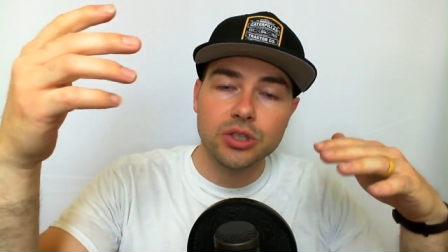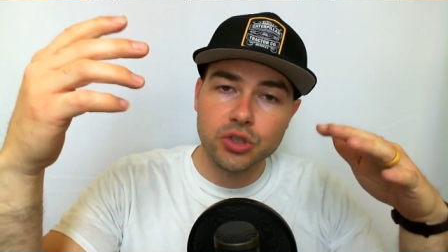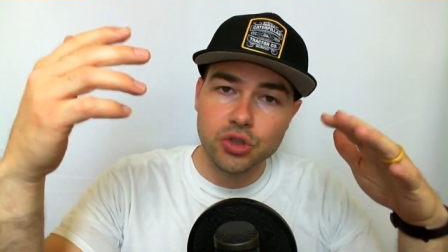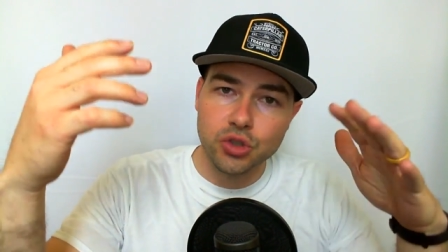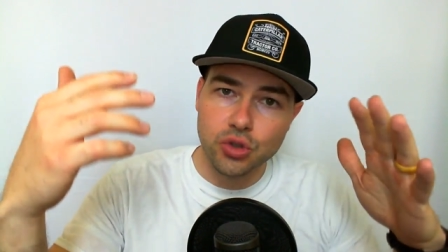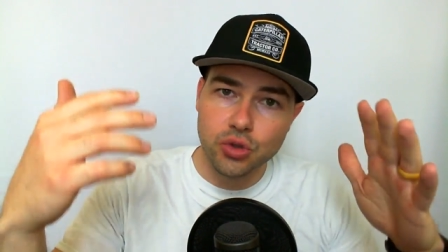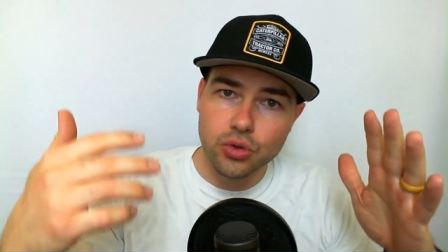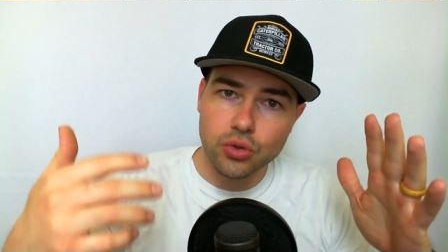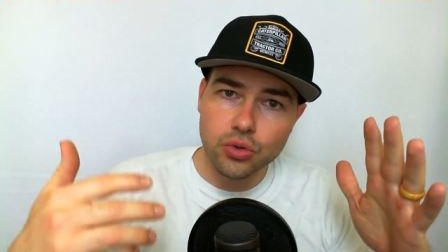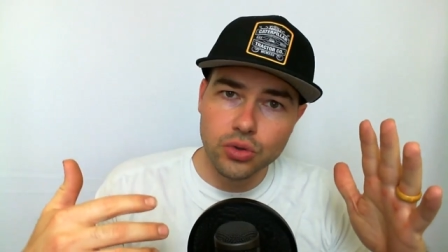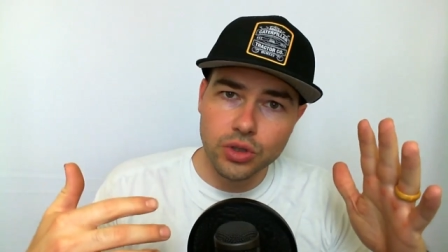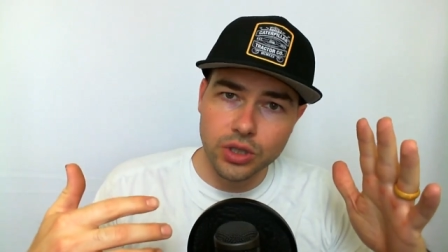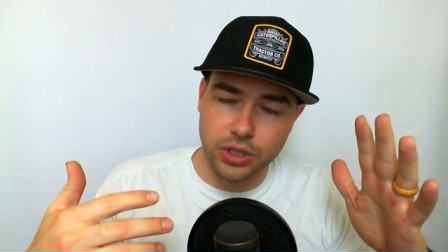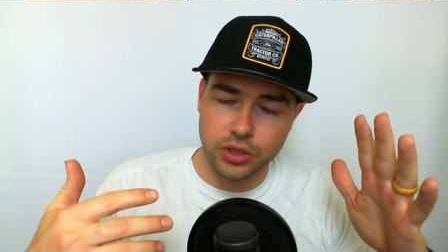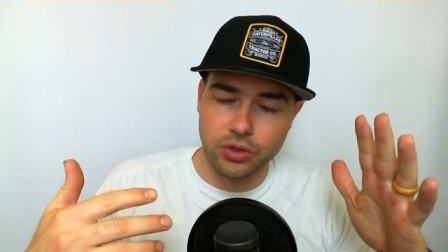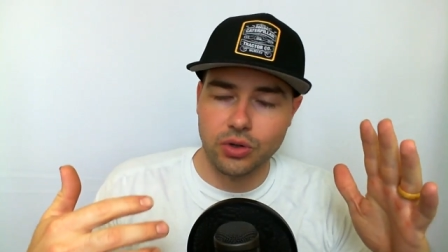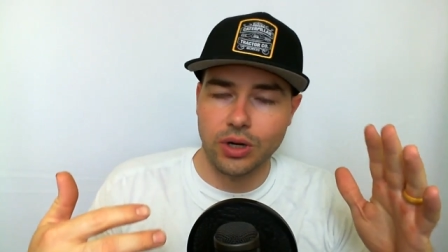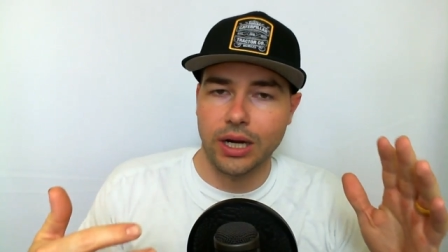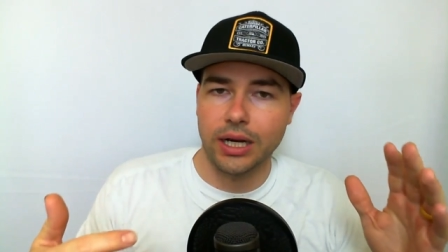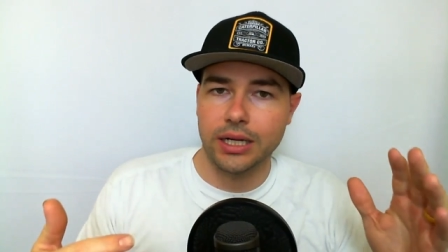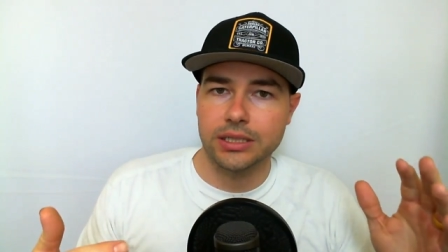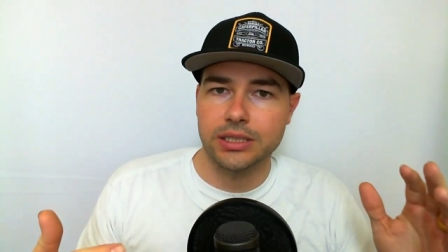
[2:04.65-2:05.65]
to the
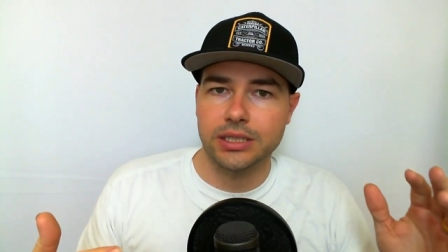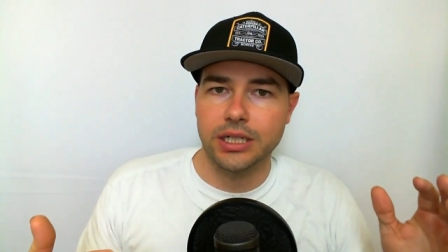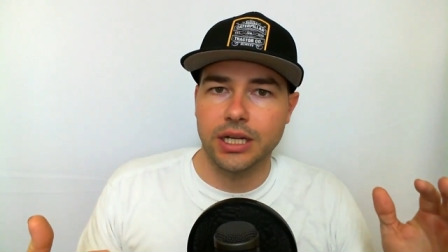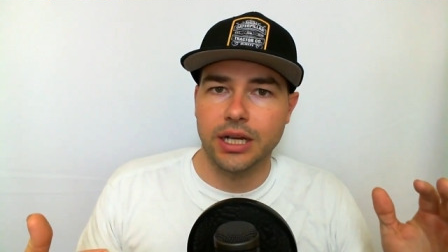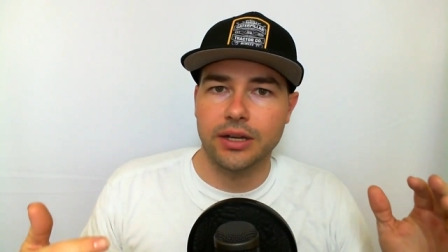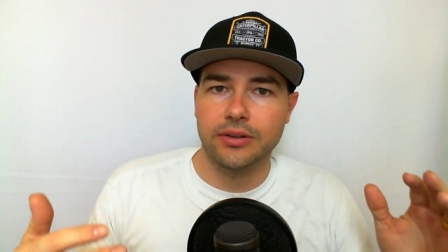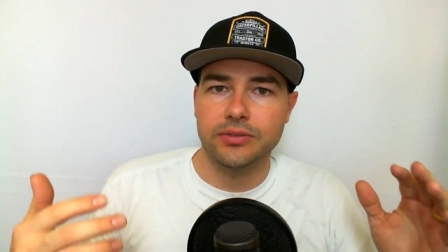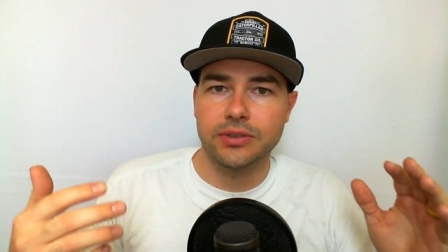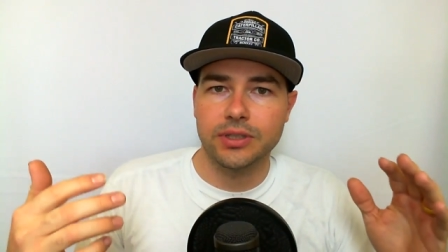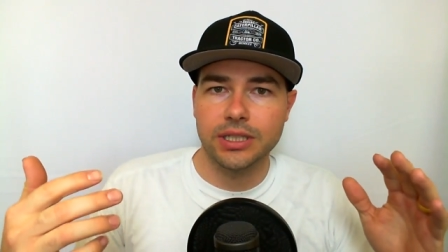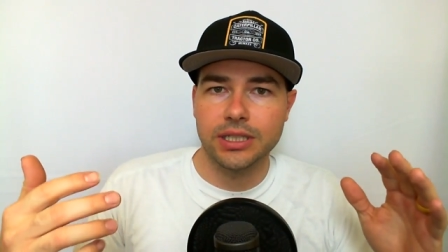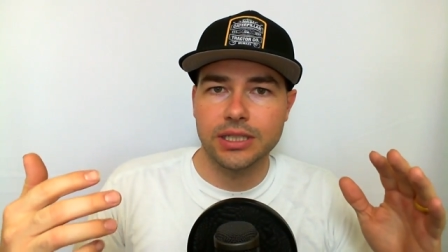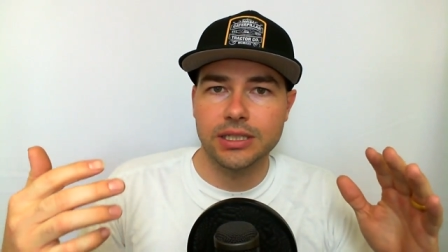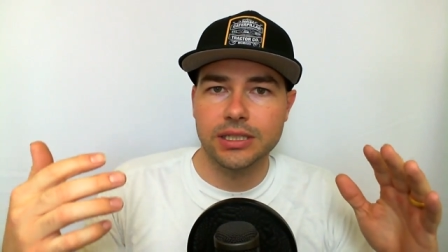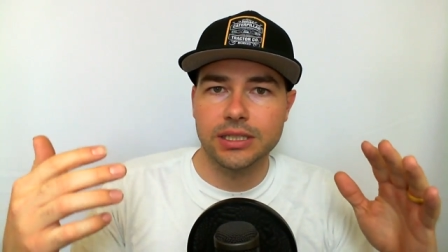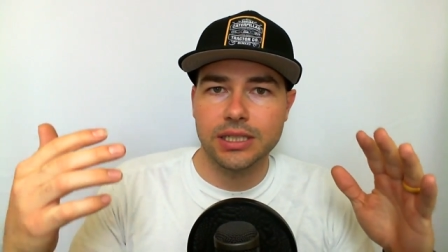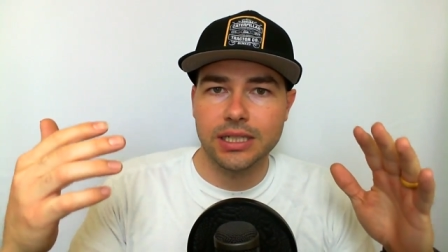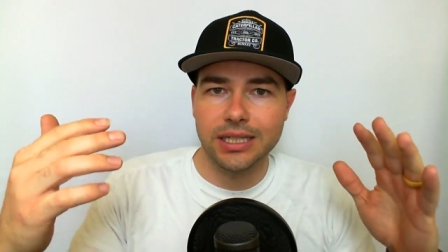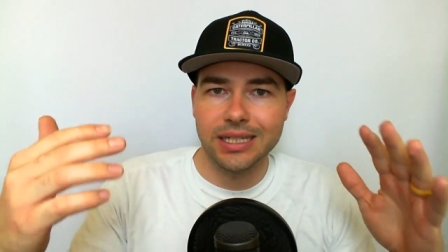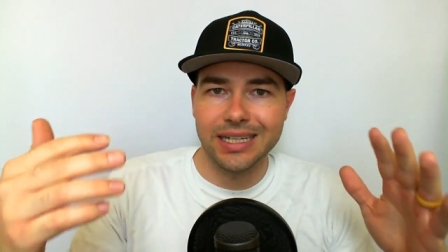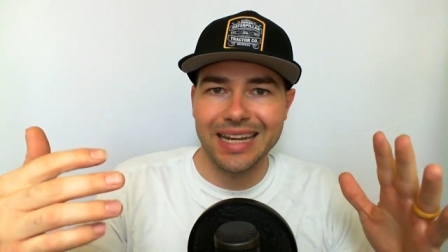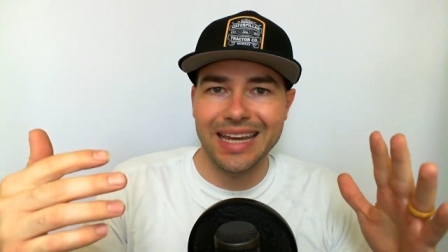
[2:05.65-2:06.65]
crankshaft is
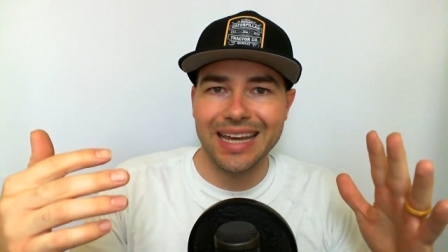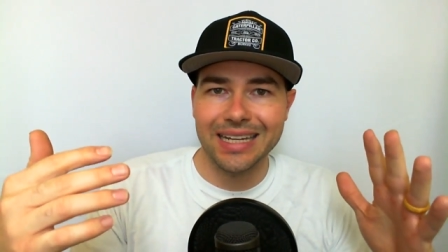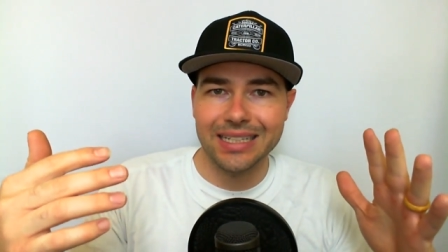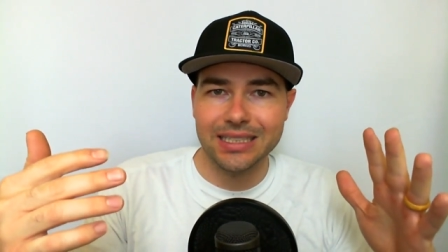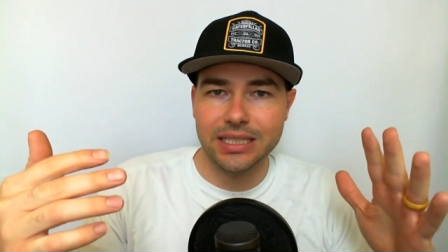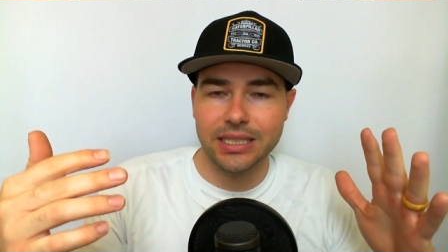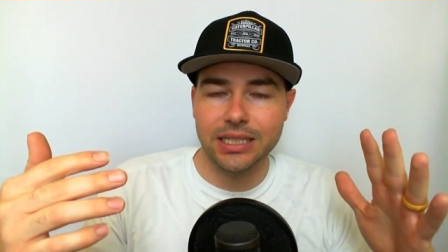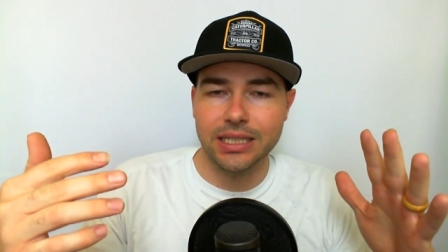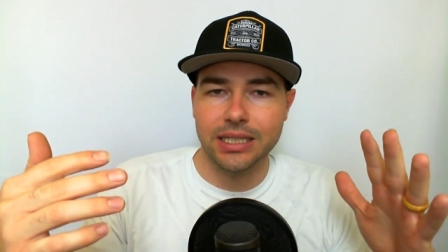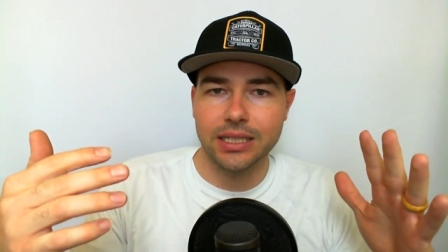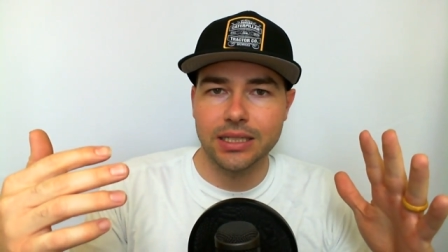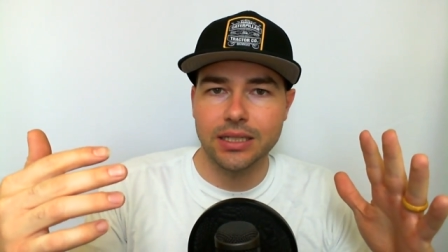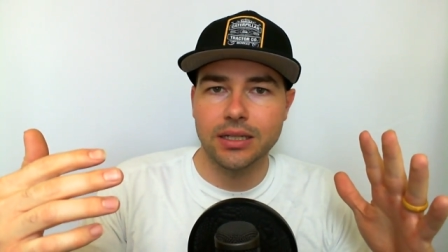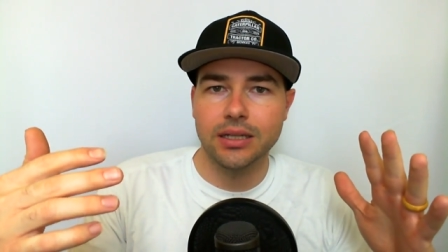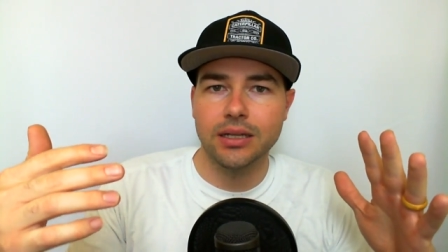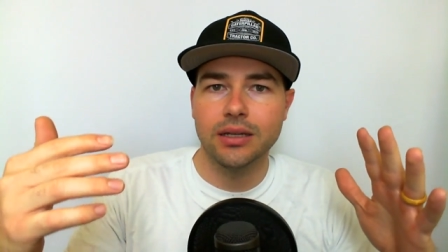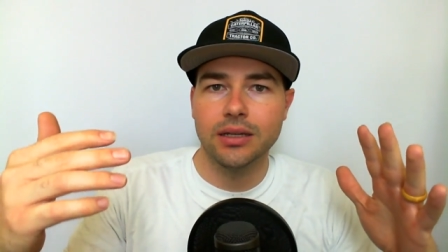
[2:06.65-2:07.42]
connected.